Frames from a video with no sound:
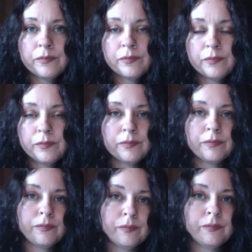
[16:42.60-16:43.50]
get to
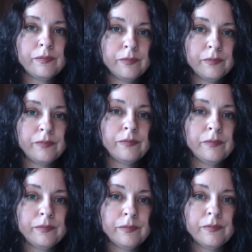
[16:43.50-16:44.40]
this point.
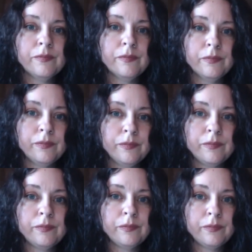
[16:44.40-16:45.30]
Mm-hmm. And it
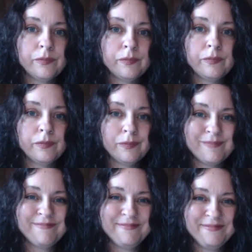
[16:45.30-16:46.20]
feels great.
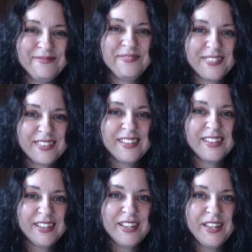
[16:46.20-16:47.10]

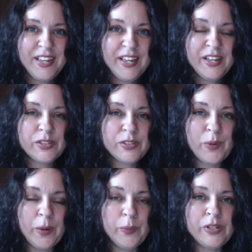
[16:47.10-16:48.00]
So
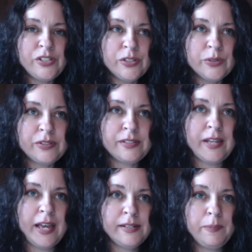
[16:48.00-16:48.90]
what would you
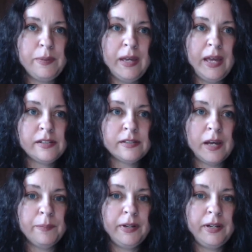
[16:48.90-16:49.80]
say to pe- to
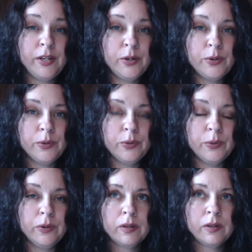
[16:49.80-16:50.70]
somebody
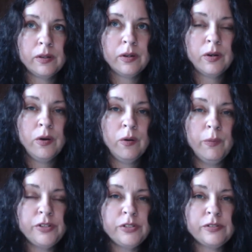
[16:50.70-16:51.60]
who,
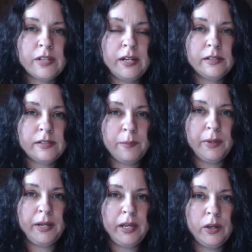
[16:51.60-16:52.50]
what would you say to
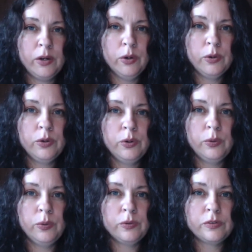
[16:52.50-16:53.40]
somebody
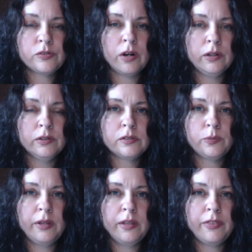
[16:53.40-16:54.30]
who struggles
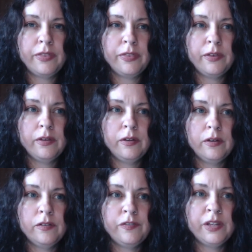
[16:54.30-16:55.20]
with
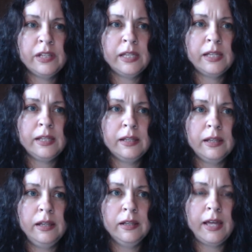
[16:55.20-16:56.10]
feeling
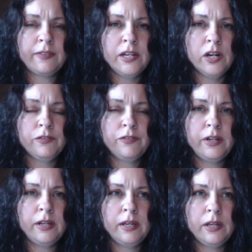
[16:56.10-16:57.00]
like they don't
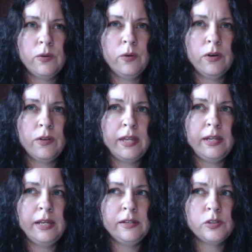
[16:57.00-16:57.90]
fit in, or they
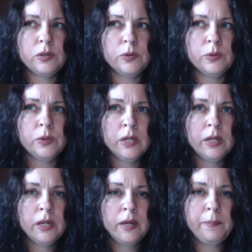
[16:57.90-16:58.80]
need to
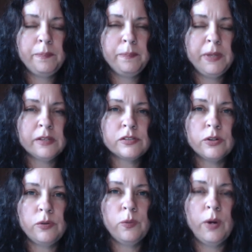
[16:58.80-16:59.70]
be a
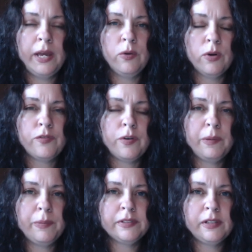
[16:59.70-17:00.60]
certain way in order for
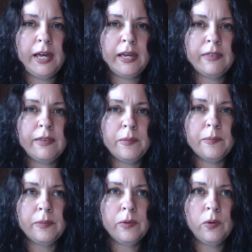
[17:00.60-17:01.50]
people to like
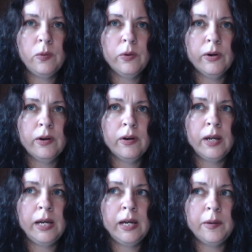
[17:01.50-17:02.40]
them, or
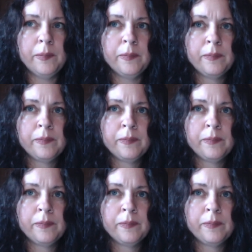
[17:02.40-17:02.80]
um,